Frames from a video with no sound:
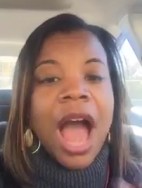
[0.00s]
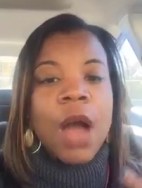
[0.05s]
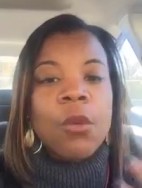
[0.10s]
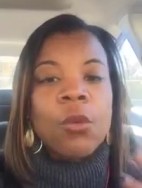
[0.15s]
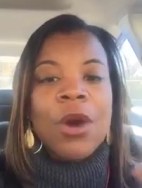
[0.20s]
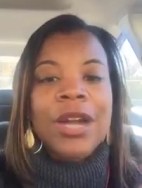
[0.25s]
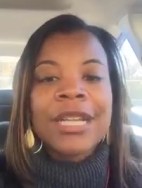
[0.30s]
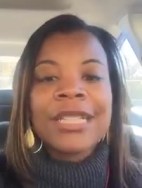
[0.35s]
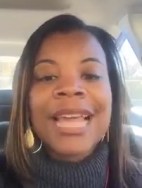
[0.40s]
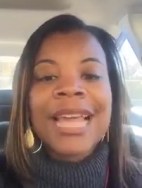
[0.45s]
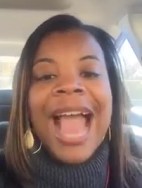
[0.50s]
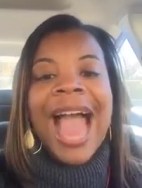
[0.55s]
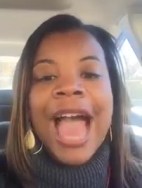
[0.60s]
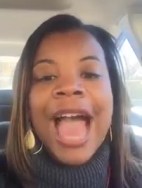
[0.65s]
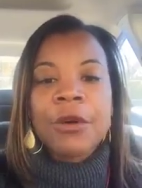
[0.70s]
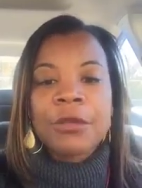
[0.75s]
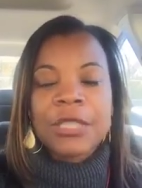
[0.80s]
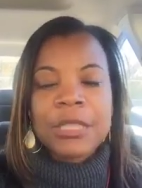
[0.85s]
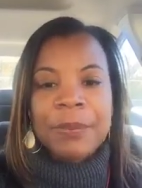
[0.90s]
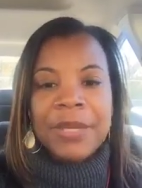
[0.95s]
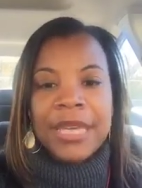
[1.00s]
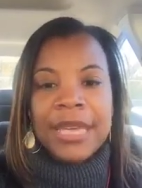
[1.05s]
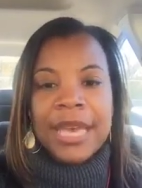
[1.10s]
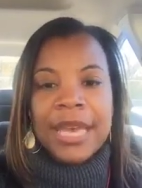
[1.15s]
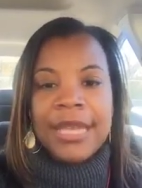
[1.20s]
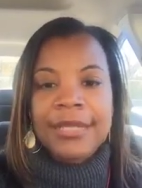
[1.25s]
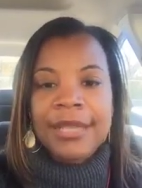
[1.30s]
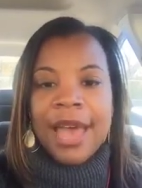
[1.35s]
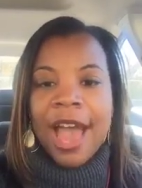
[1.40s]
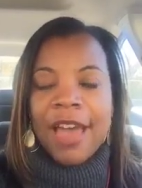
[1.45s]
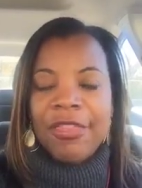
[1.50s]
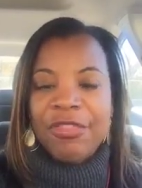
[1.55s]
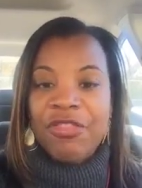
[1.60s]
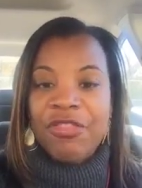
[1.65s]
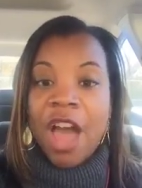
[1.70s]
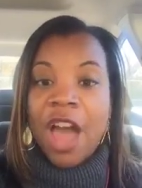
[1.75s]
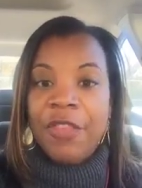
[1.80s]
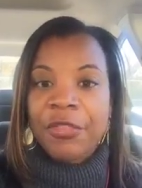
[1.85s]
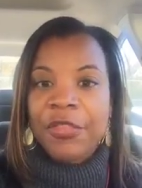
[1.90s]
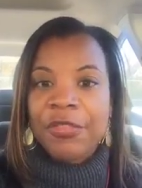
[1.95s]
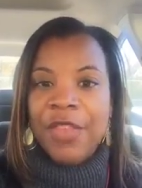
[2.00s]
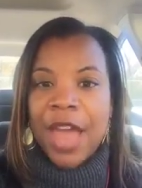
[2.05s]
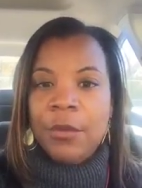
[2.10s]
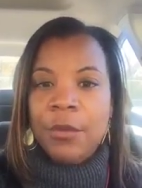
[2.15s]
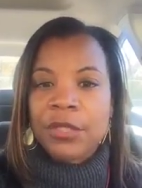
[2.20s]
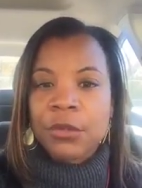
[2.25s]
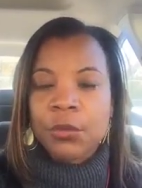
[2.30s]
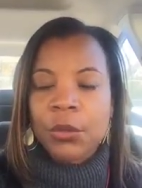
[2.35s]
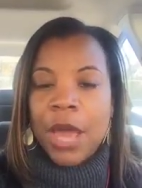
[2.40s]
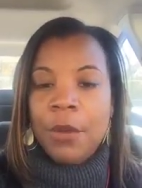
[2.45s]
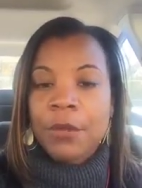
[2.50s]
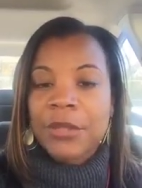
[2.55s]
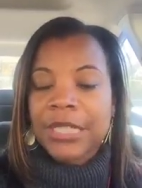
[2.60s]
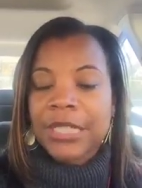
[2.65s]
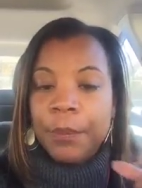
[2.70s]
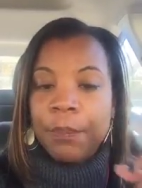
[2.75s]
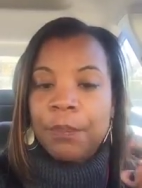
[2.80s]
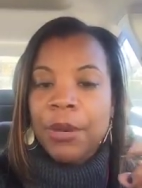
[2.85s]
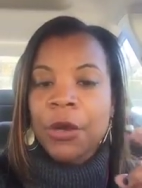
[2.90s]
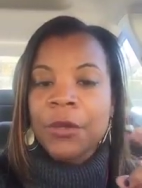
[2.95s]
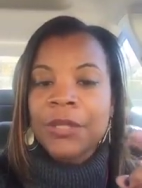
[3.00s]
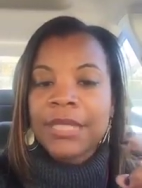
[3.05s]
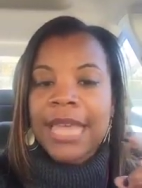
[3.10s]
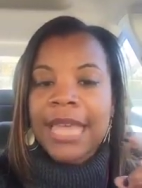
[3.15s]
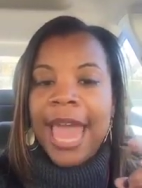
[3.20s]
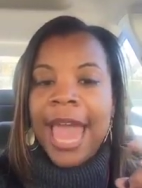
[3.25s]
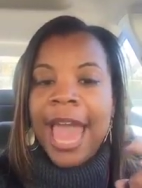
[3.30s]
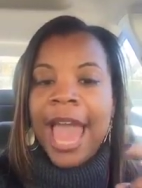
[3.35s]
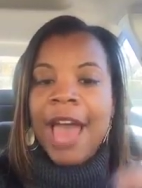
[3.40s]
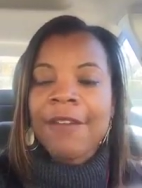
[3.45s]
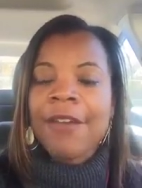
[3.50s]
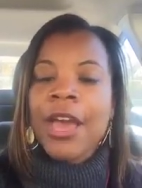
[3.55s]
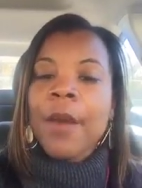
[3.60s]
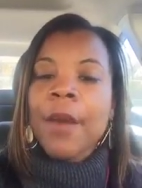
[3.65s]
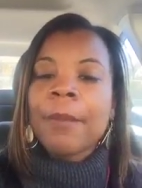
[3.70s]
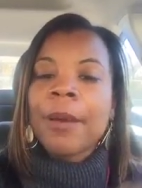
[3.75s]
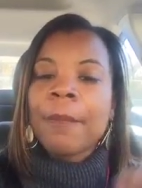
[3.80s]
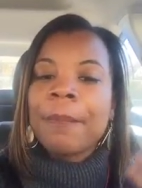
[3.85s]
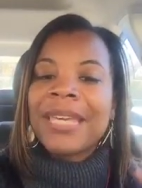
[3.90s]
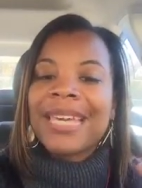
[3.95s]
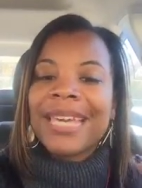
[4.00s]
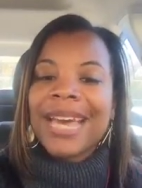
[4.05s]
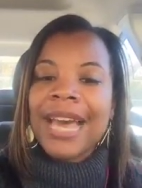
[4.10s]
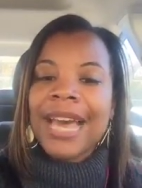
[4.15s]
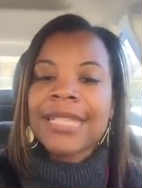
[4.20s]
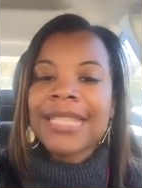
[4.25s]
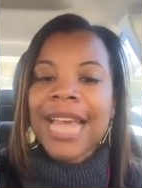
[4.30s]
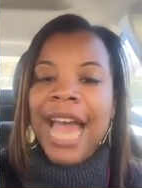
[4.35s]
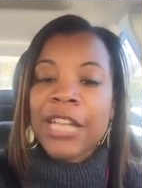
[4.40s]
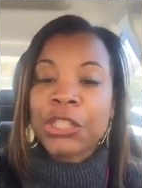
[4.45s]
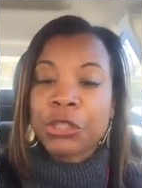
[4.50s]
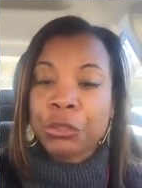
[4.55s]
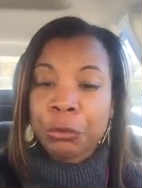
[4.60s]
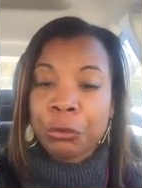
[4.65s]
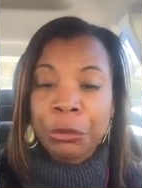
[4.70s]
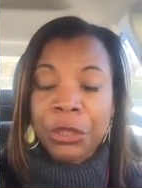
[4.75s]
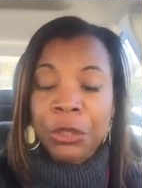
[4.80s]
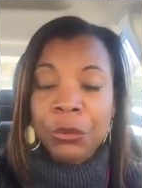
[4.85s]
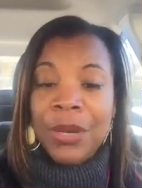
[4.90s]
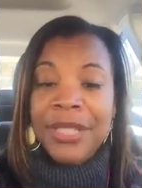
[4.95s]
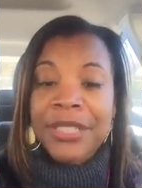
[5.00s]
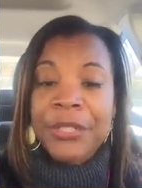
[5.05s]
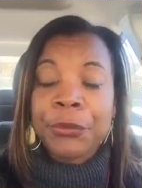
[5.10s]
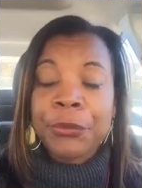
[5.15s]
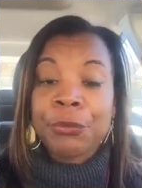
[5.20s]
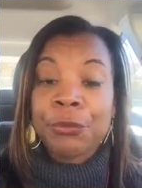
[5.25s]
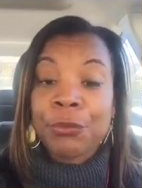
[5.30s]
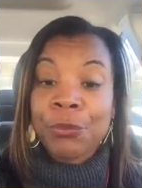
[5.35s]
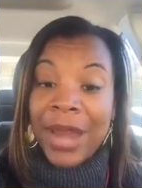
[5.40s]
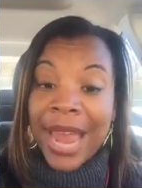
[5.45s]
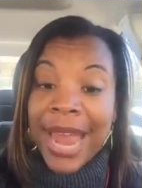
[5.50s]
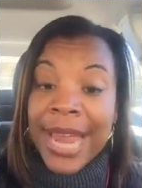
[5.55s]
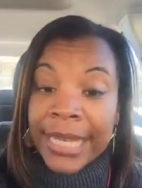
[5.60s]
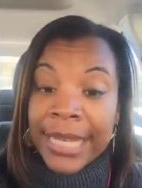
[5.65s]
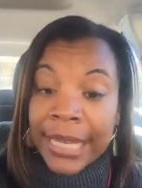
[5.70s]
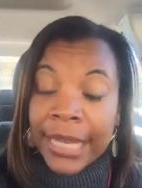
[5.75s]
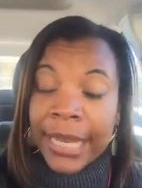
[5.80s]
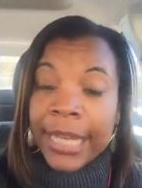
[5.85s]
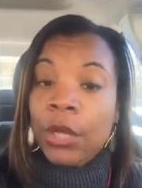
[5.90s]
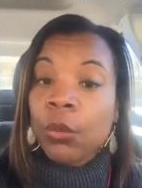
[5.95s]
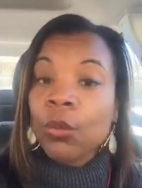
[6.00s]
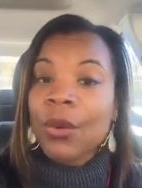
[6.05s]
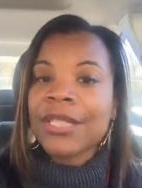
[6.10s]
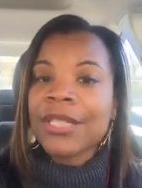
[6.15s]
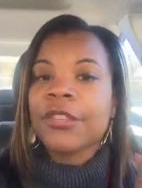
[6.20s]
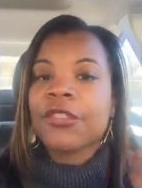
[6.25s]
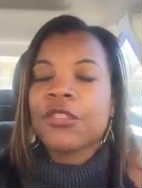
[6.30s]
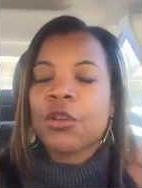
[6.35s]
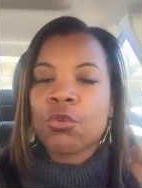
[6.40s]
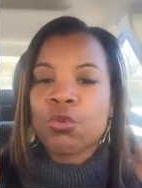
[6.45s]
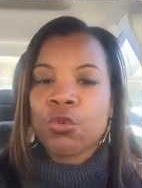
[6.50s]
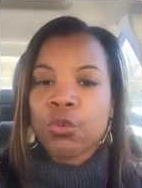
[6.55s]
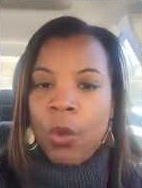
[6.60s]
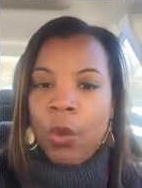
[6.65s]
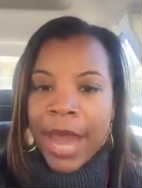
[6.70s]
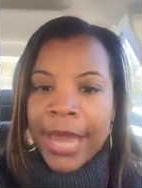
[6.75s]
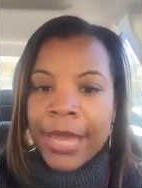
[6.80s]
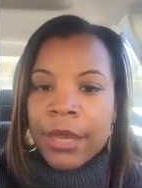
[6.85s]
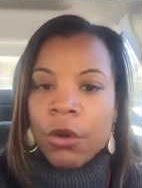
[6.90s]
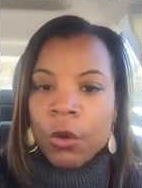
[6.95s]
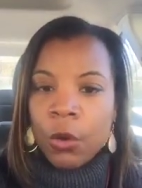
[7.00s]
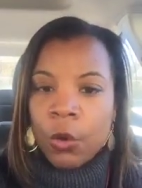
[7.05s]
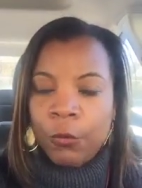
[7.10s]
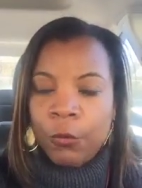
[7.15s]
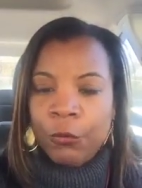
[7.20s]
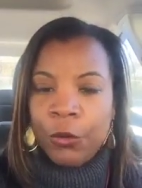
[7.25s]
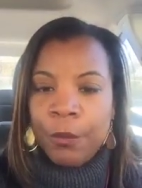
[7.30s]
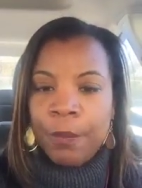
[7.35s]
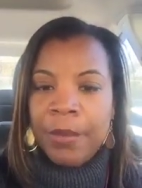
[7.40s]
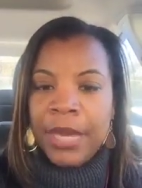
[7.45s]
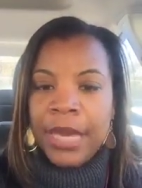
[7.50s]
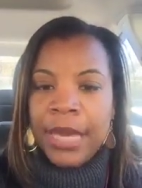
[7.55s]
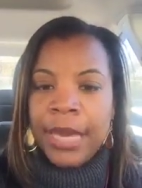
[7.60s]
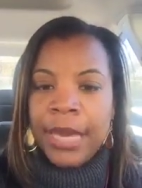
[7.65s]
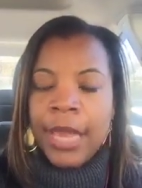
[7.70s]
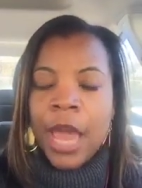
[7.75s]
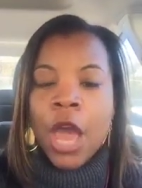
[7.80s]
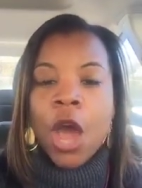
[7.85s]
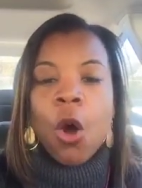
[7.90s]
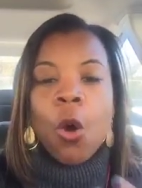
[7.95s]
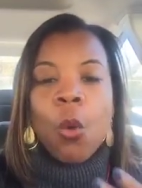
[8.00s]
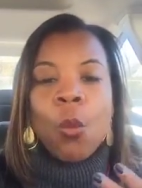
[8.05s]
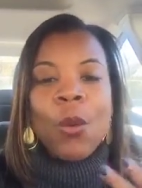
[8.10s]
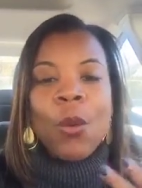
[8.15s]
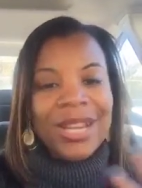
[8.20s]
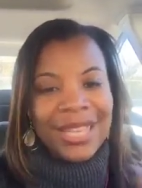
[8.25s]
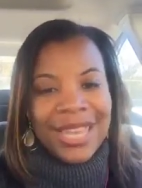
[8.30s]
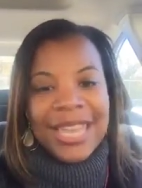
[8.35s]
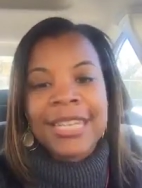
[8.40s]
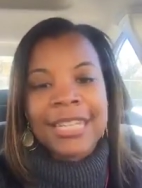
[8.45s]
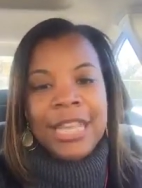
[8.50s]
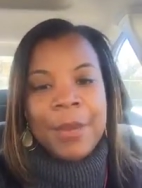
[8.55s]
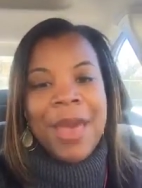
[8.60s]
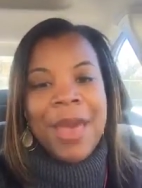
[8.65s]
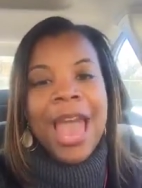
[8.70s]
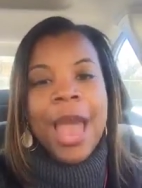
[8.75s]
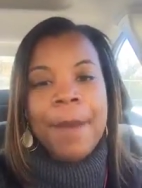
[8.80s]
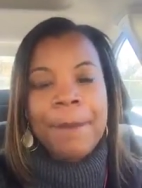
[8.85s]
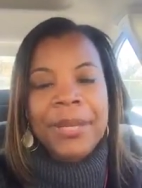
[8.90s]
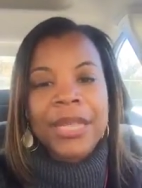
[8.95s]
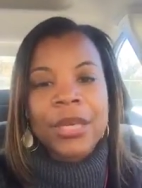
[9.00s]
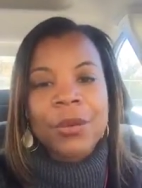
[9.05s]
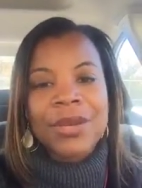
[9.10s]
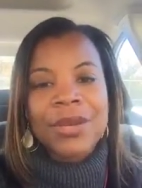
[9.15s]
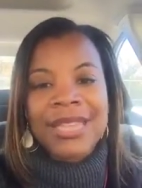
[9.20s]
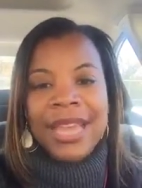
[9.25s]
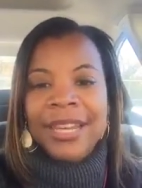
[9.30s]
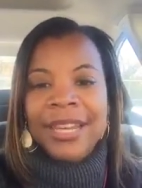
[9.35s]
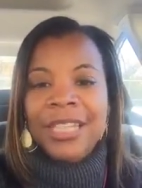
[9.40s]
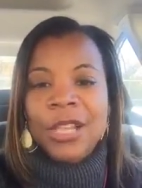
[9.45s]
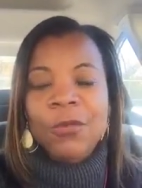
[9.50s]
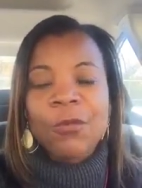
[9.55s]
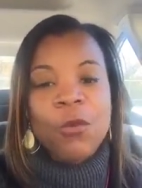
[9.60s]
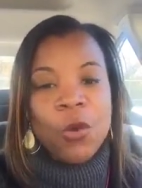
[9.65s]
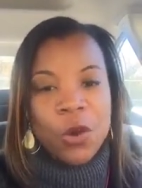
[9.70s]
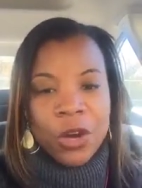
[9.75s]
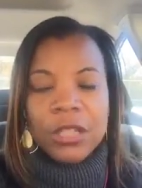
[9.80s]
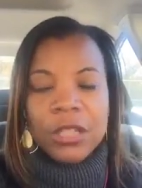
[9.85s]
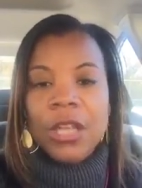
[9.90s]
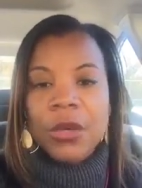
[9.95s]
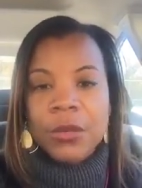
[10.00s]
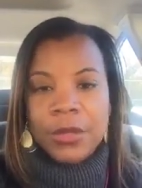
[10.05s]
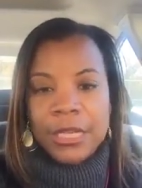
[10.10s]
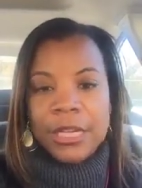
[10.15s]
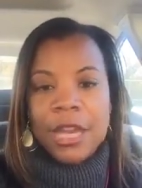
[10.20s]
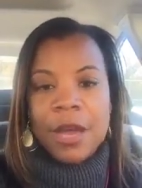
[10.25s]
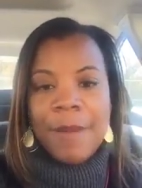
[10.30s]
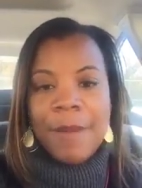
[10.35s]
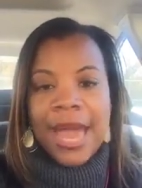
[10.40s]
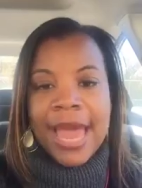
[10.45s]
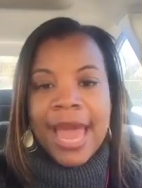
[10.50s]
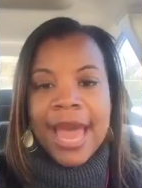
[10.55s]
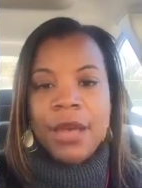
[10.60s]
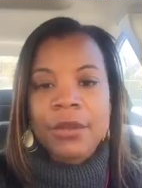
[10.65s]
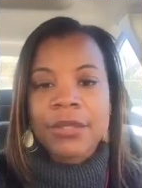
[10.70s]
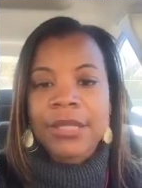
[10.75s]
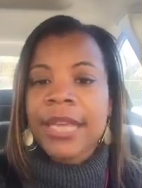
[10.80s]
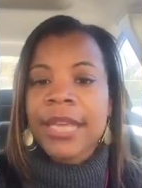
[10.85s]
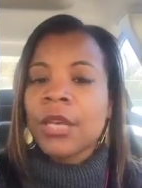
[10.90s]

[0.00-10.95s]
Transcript: I wanted a house because I thought that that was what I was supposed to have, but because I truly wasn't ready and it wasn't the right goal for me, what ended up happening was I ended up foreclosing on my house.